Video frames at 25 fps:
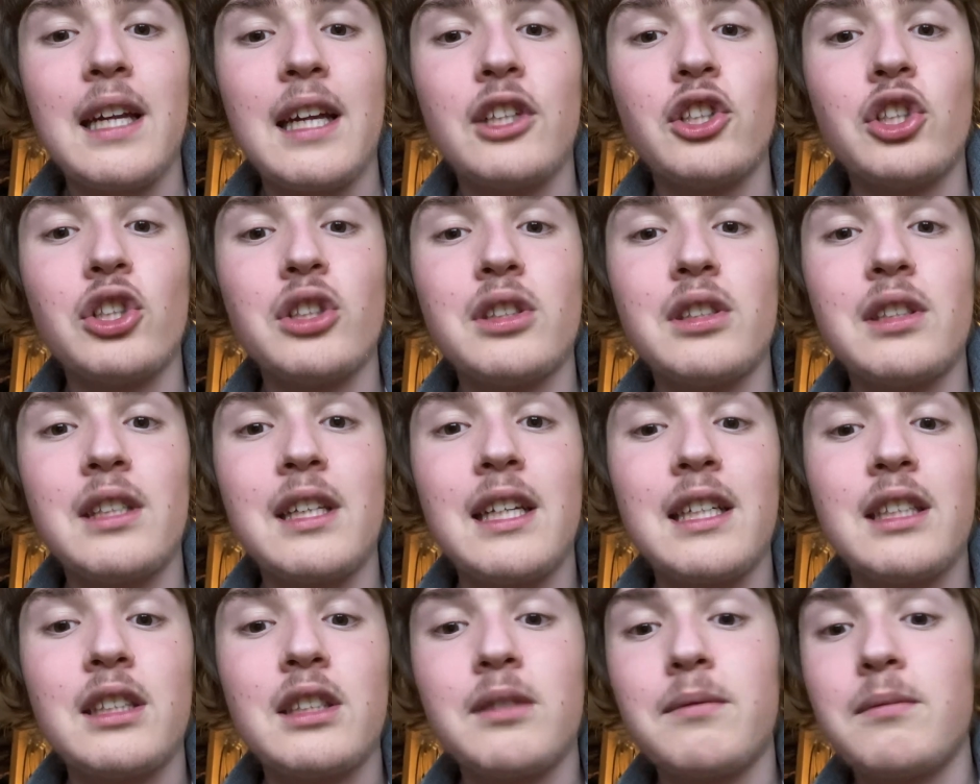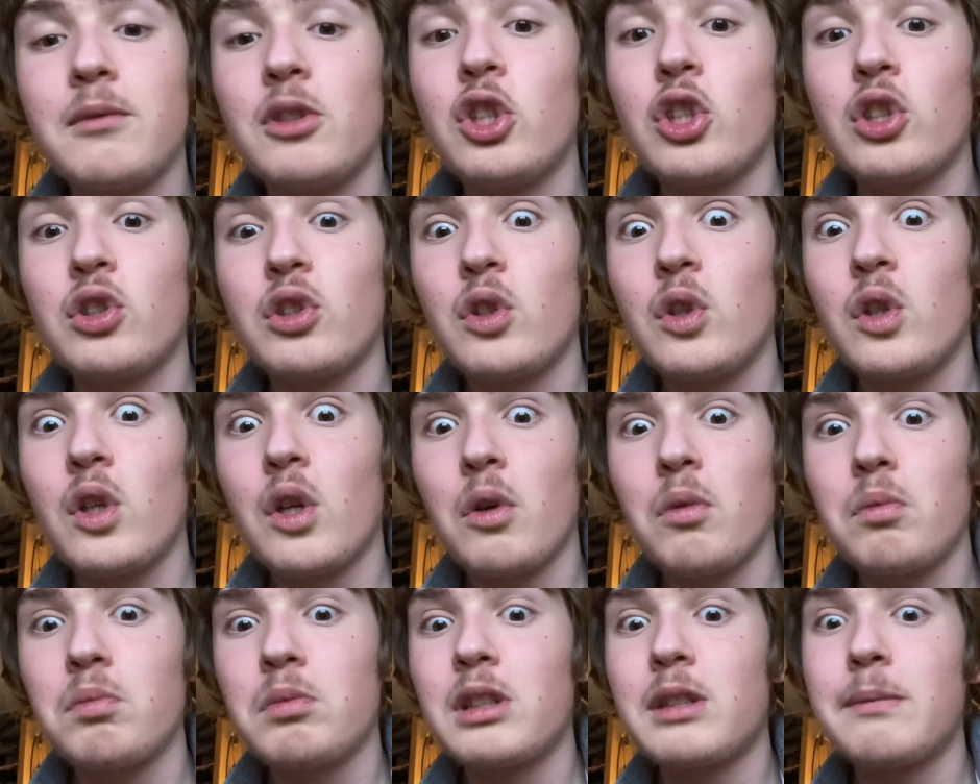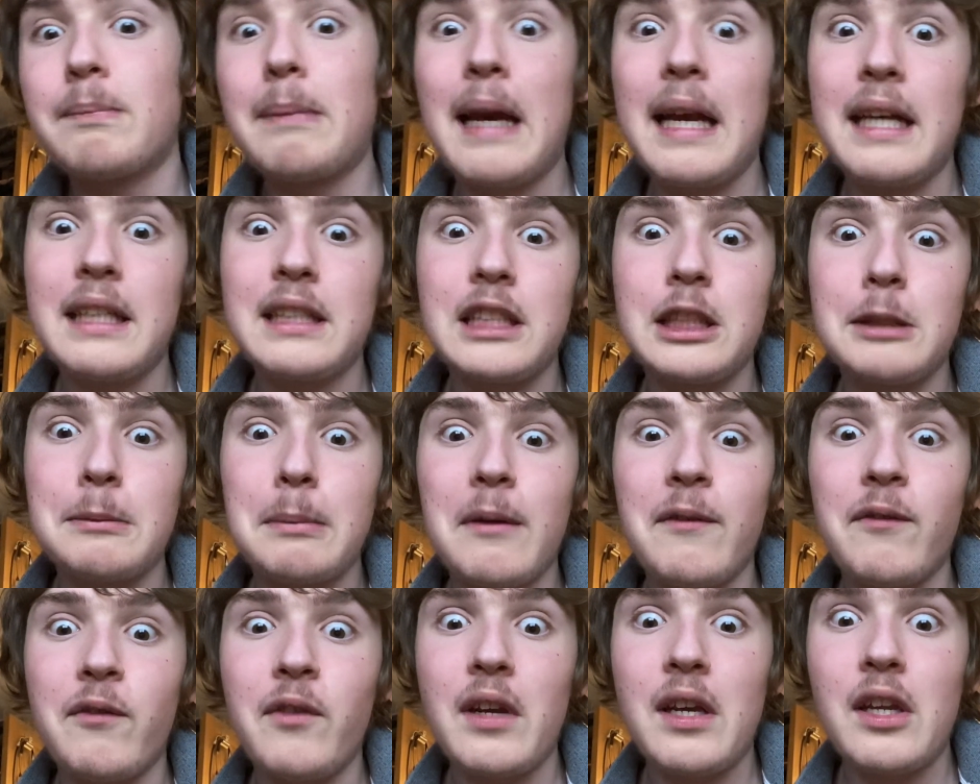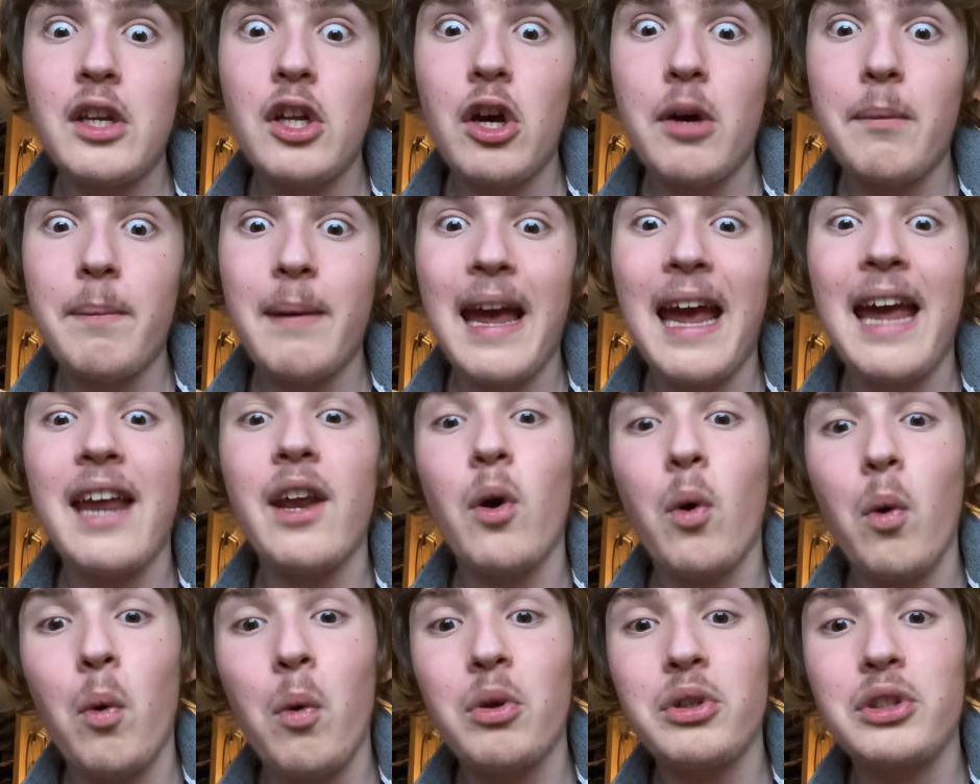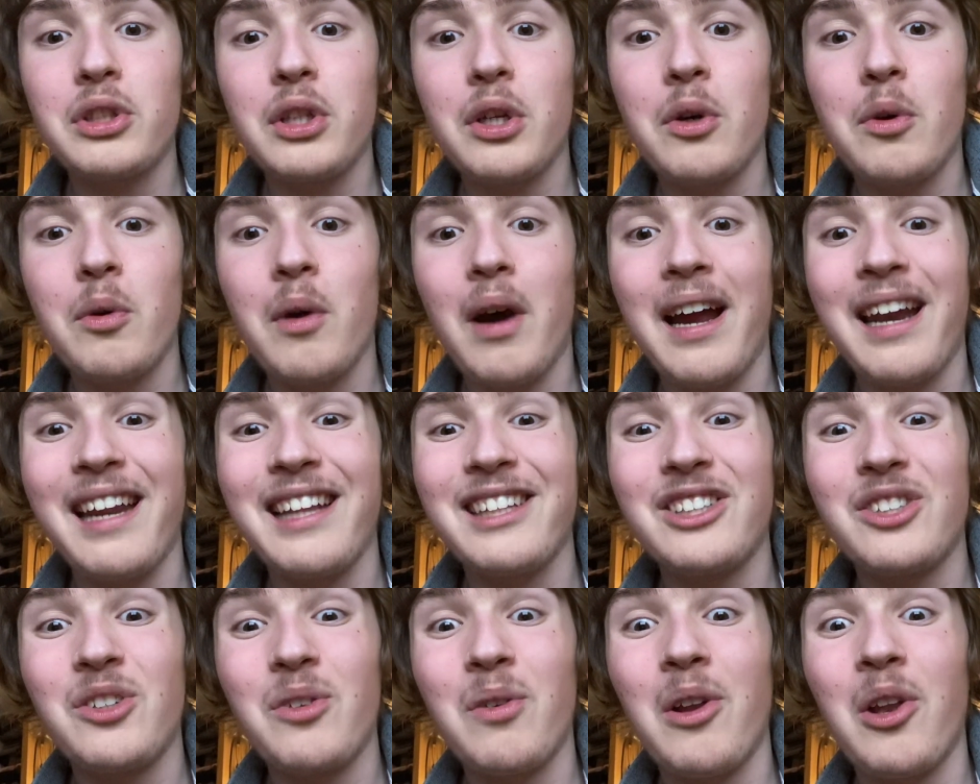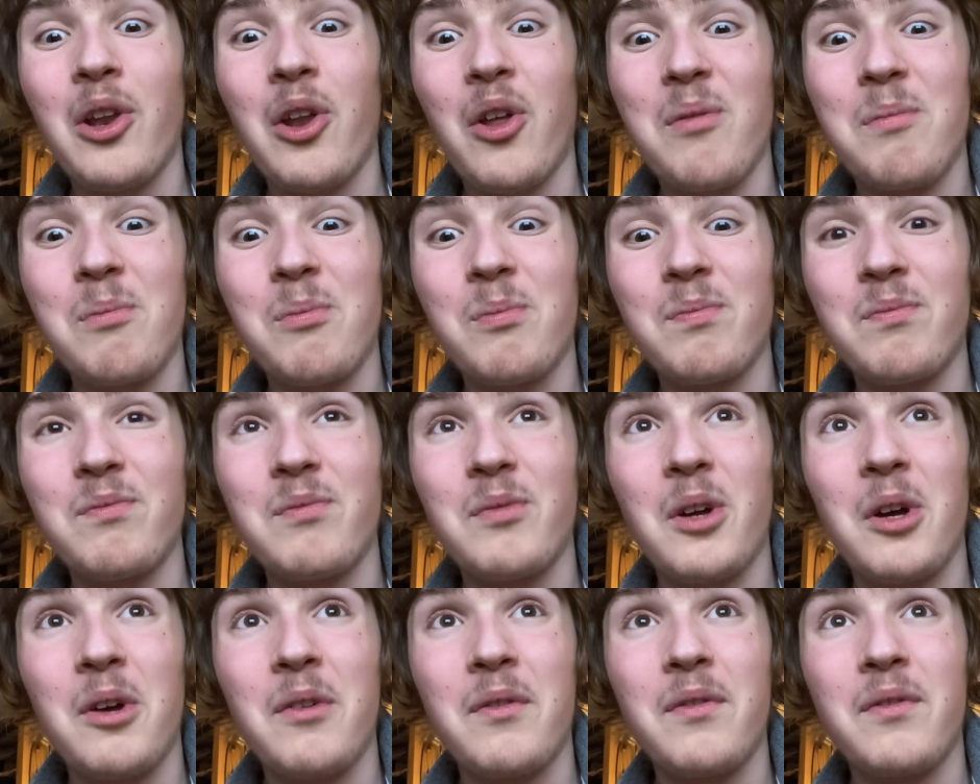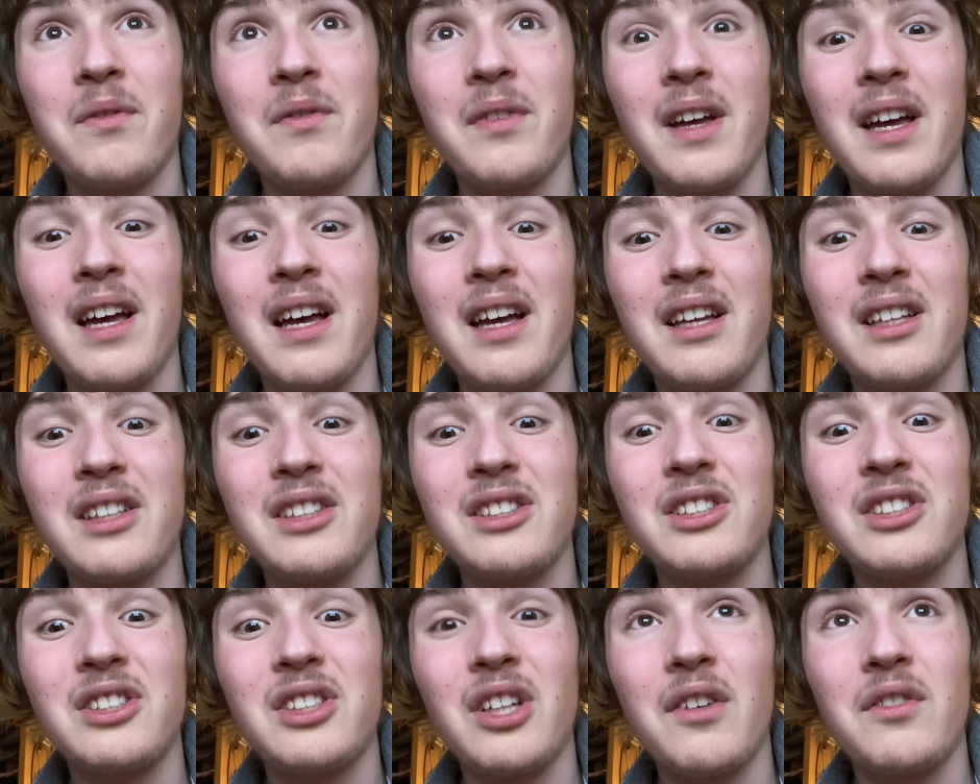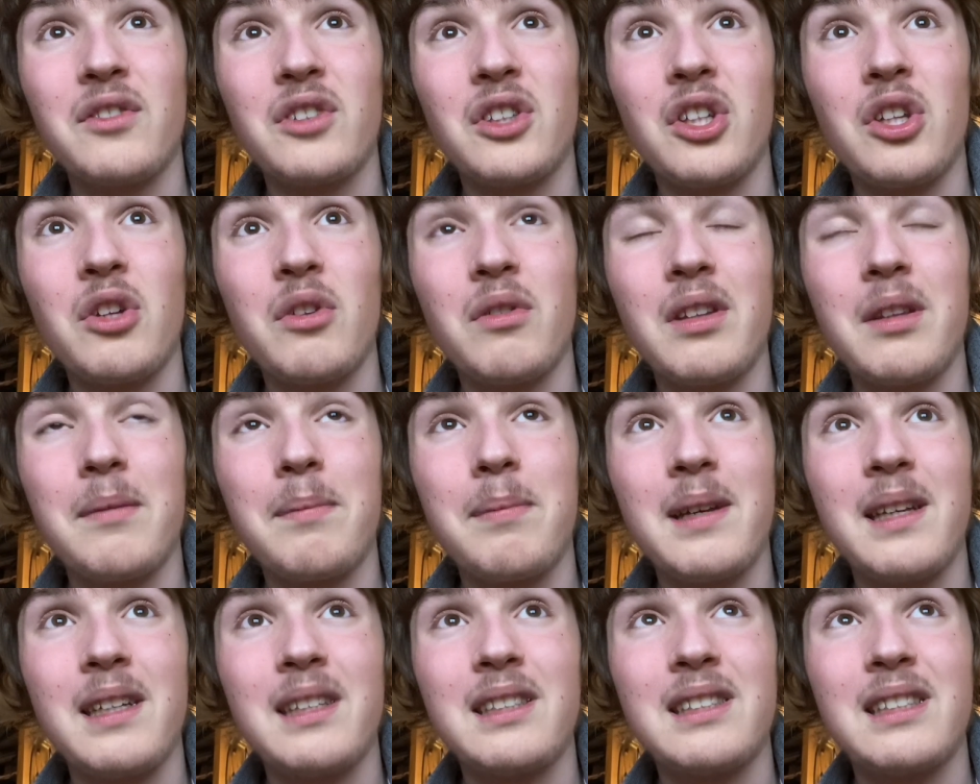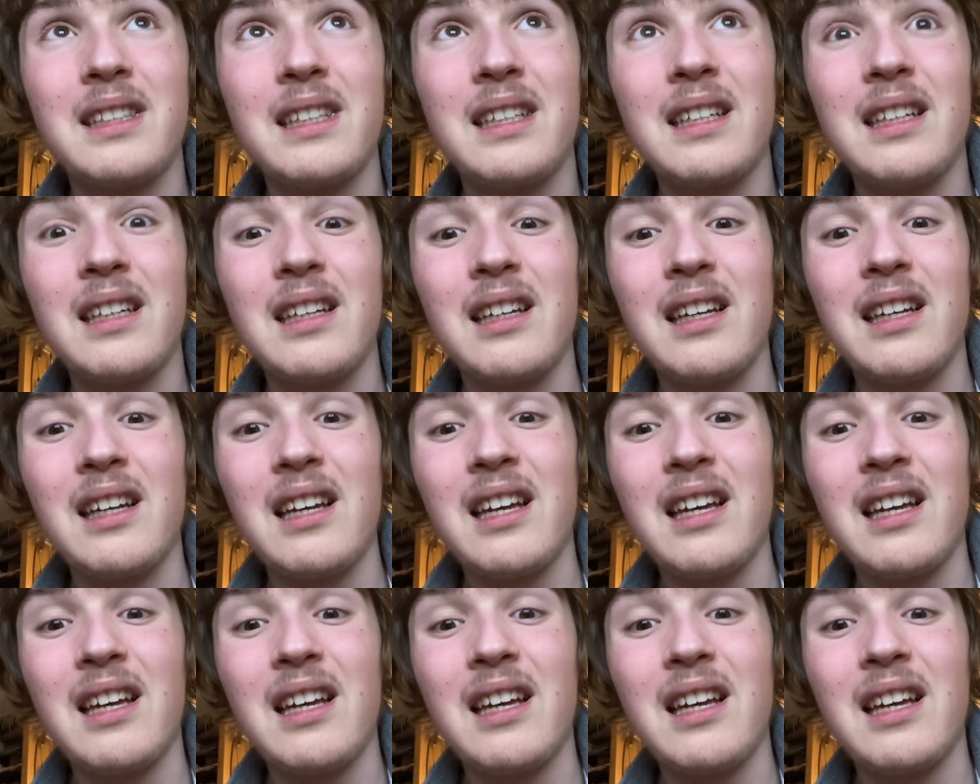It just needs, just you know, space needs to be freed up, and also I need to do a lot of uh, stuff to do with the PC.